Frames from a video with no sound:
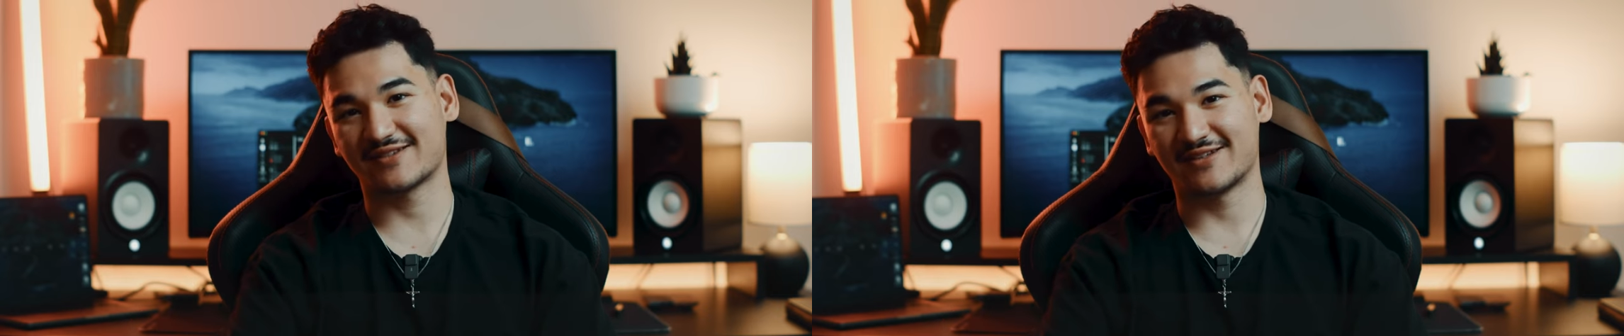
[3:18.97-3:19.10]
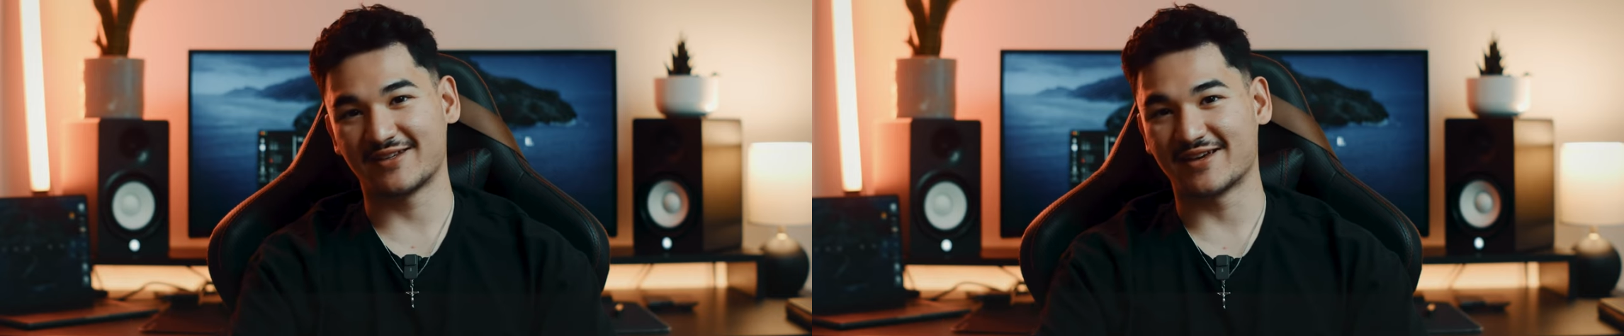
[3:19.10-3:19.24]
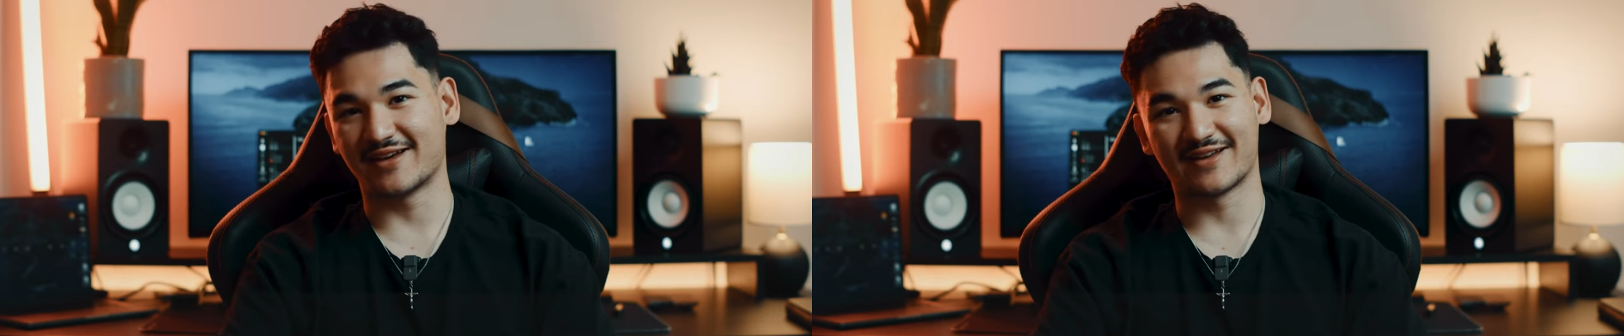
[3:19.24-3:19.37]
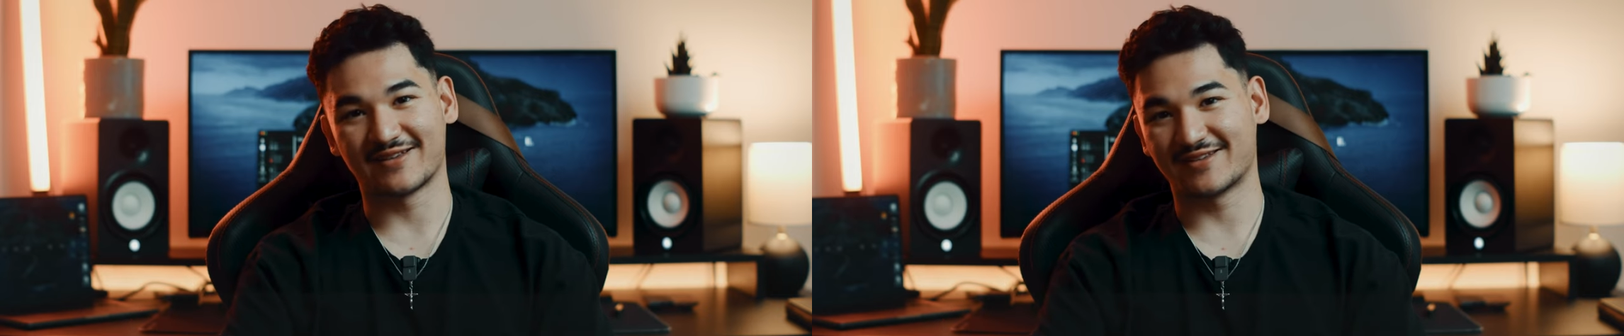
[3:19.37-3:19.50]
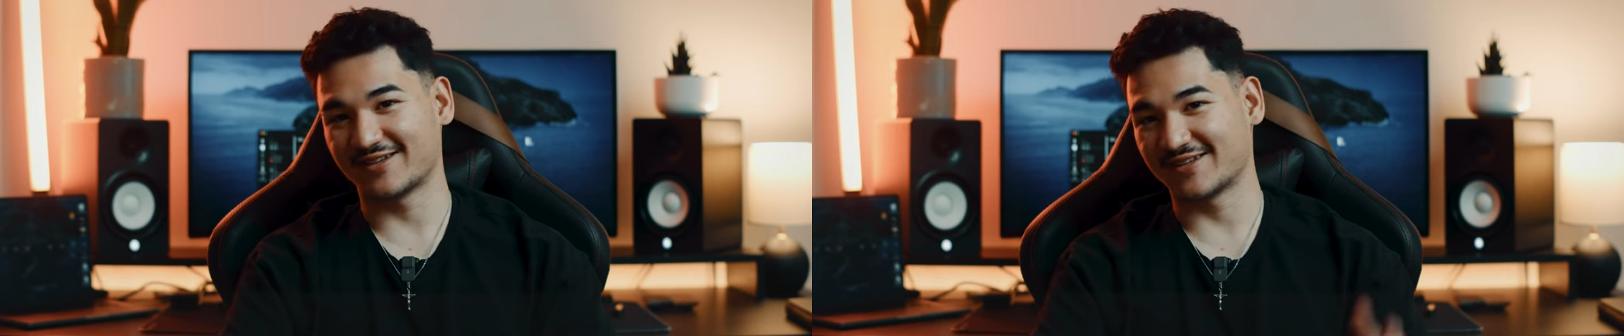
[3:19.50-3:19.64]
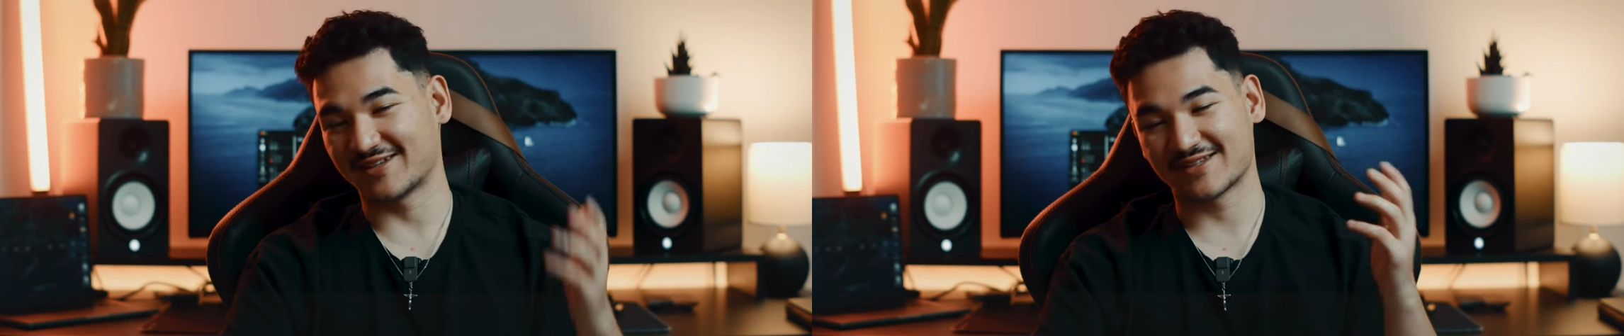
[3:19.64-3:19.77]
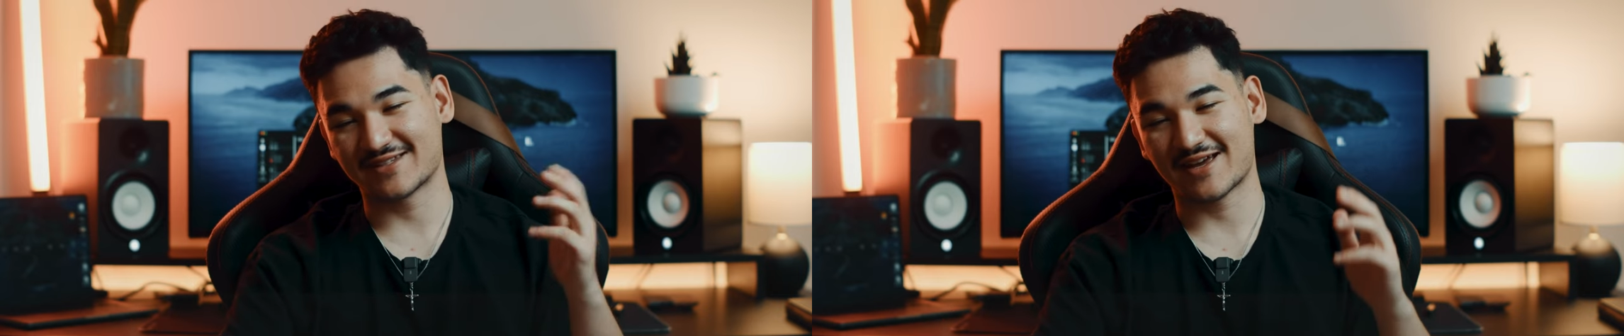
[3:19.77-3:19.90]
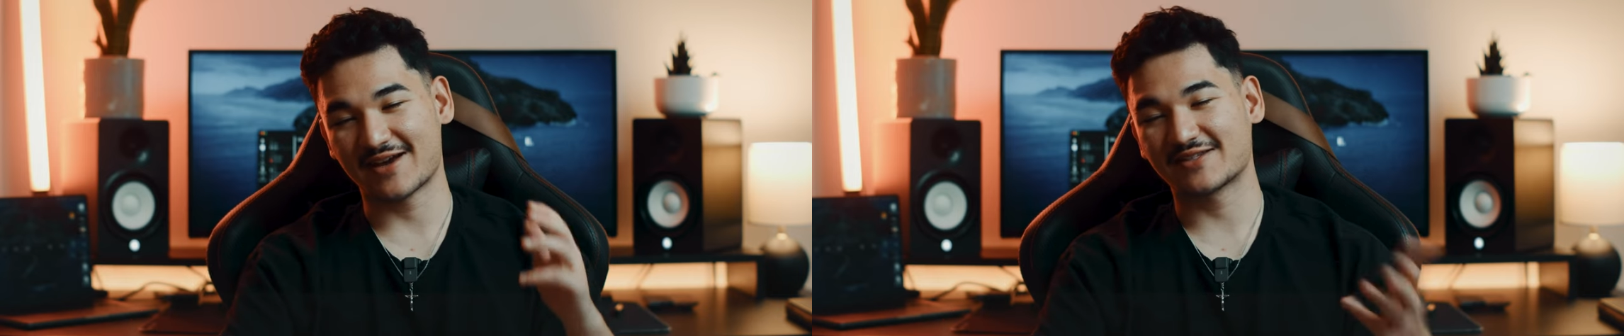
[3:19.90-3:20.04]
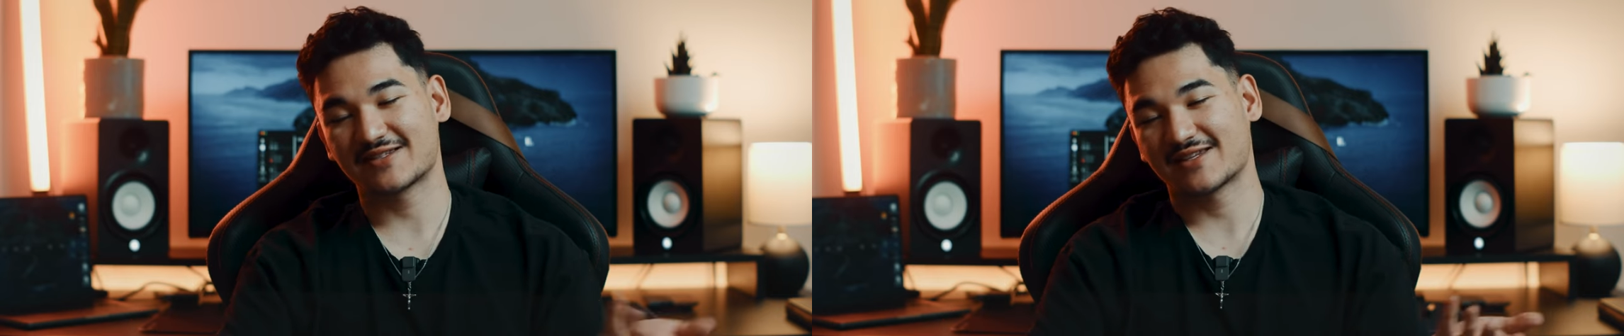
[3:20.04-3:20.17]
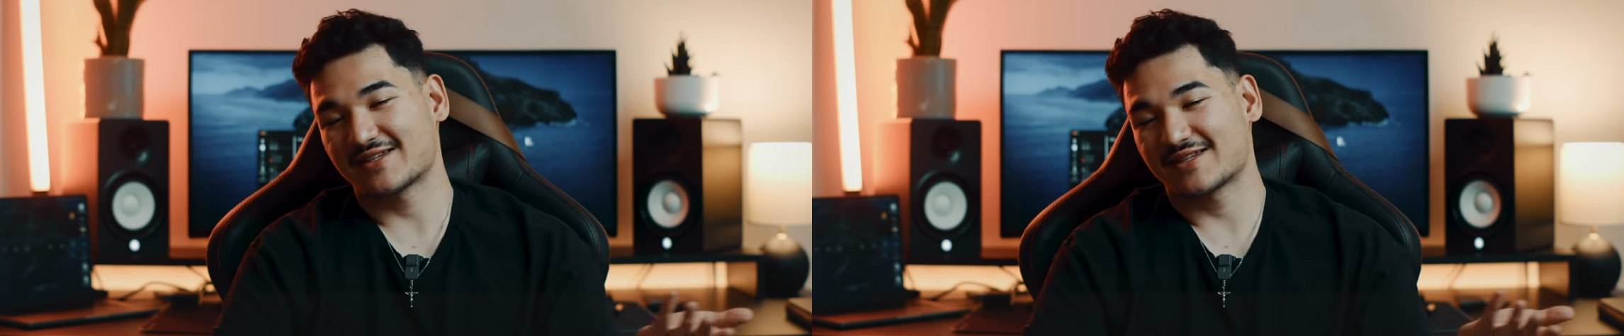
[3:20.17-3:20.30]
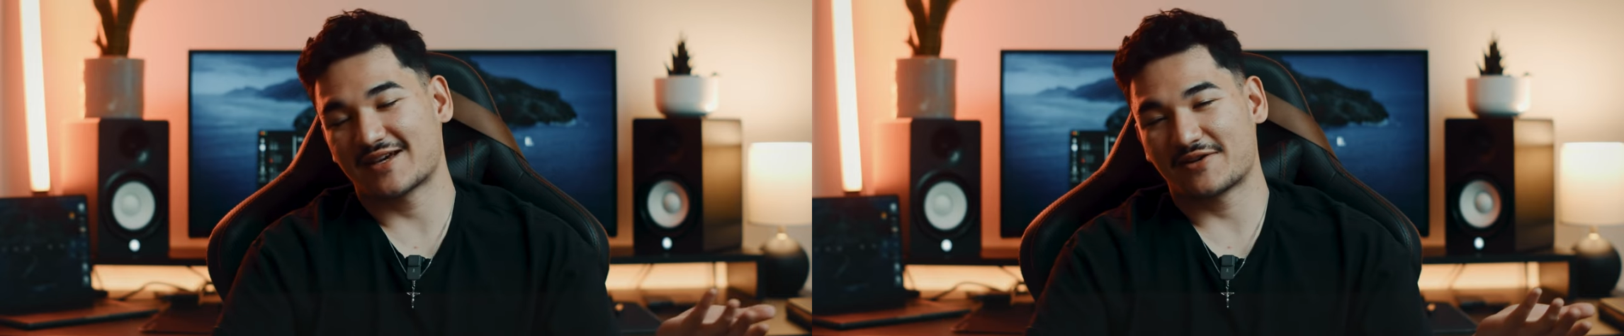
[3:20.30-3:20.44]
yeah,
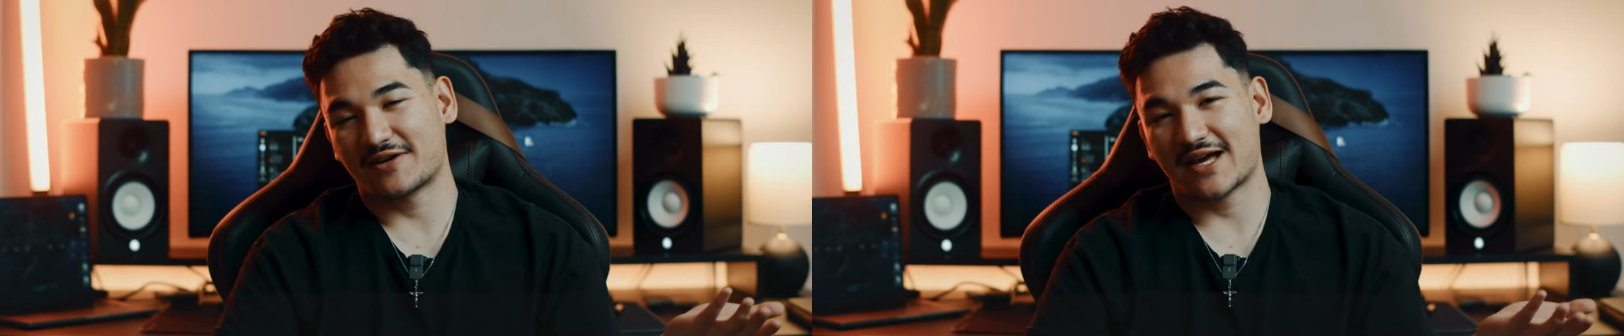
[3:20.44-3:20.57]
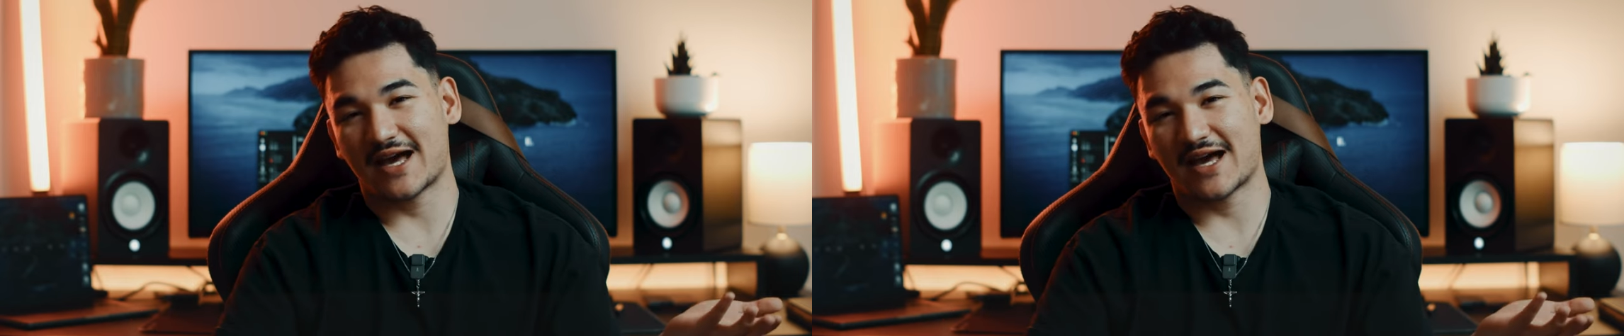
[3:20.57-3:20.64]
that's how it